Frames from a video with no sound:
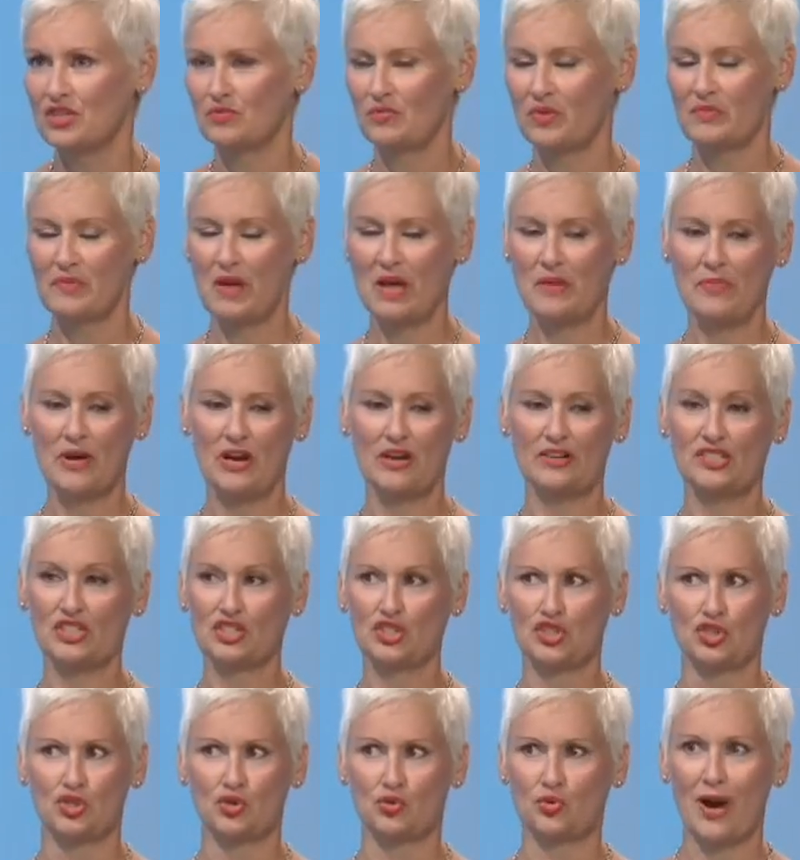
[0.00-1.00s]
And when my parents
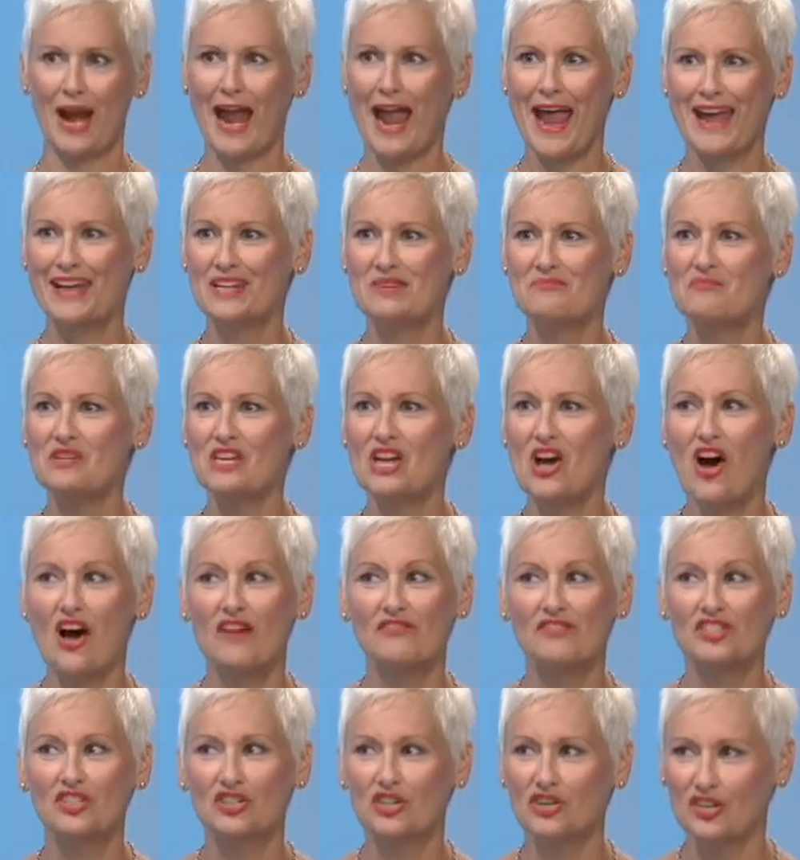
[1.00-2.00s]
dragged me
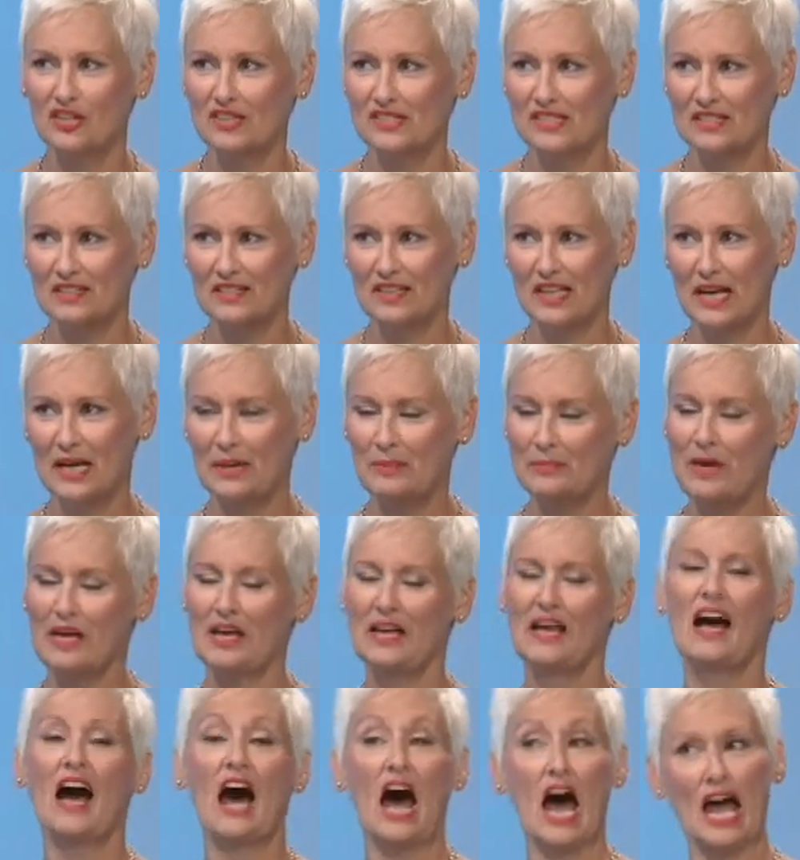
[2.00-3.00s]
off to girls' club,
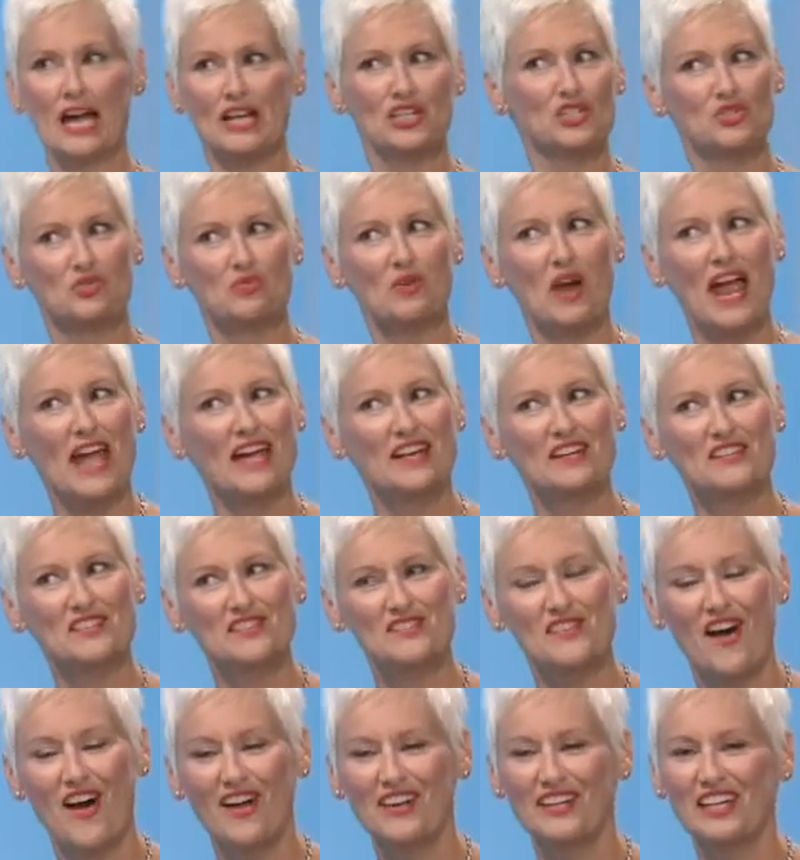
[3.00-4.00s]
I dragged
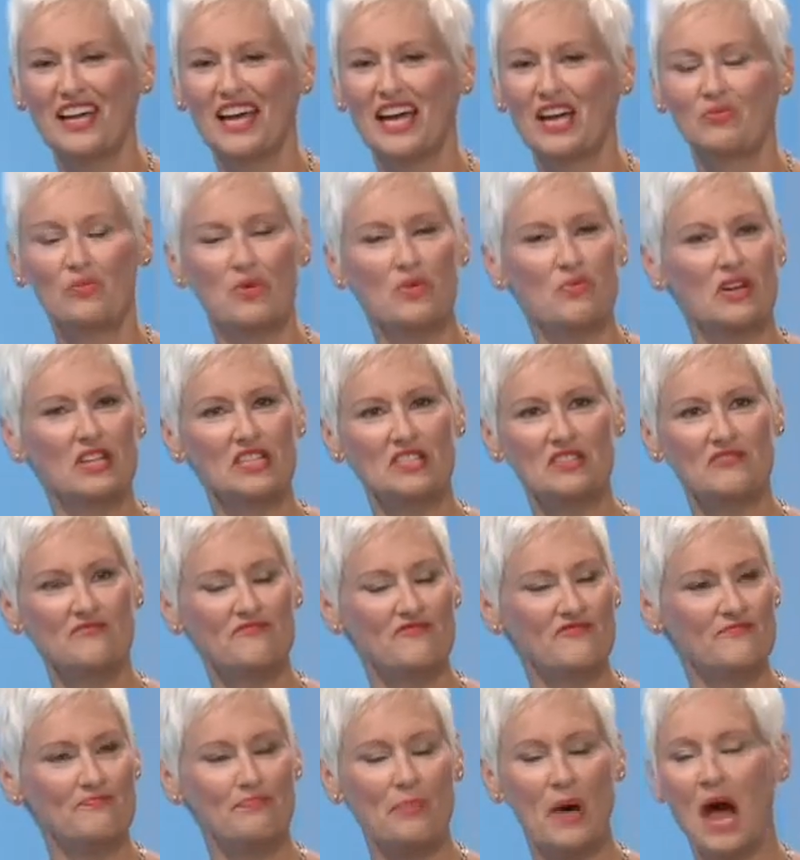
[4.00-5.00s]
Sonia, and we went to
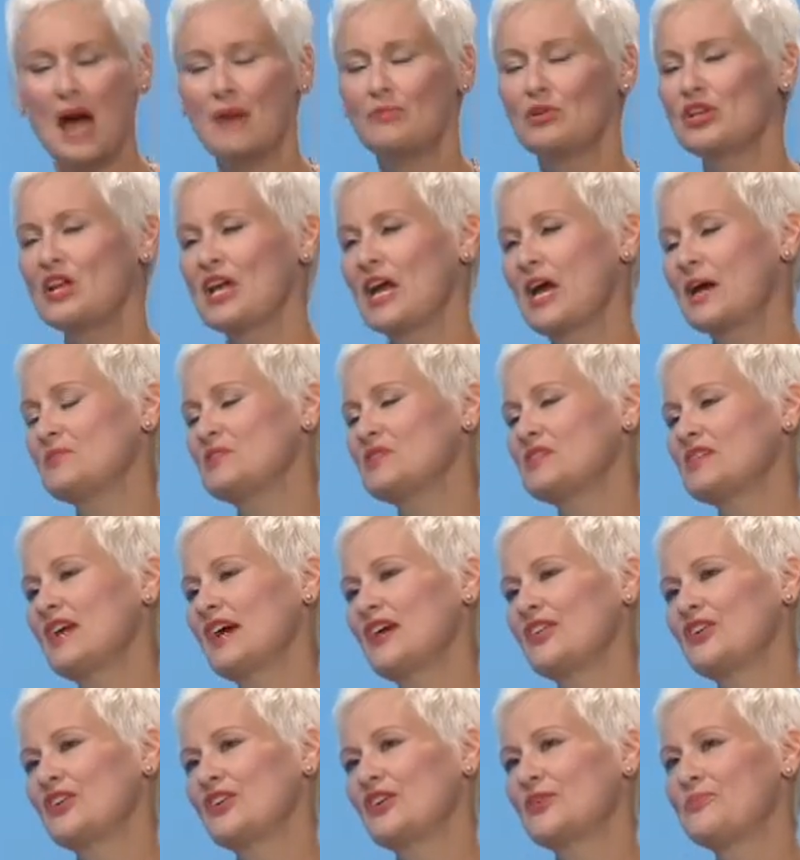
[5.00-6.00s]
Bible camp together.